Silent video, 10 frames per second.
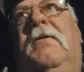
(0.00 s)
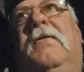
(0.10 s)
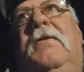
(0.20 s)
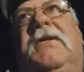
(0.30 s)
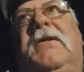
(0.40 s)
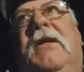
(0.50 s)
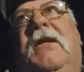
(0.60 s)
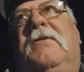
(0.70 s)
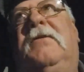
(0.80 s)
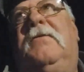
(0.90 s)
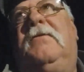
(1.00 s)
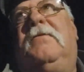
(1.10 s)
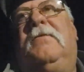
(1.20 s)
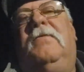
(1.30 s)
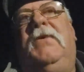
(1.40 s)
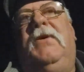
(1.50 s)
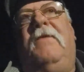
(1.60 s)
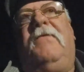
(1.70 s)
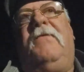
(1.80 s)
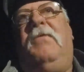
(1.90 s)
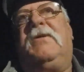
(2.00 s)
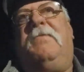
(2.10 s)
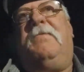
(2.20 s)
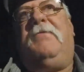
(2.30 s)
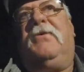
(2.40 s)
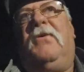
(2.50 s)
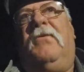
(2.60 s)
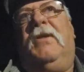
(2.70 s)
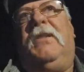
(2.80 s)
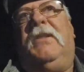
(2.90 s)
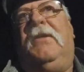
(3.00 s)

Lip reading: it's not like you have a whole bunch of people going and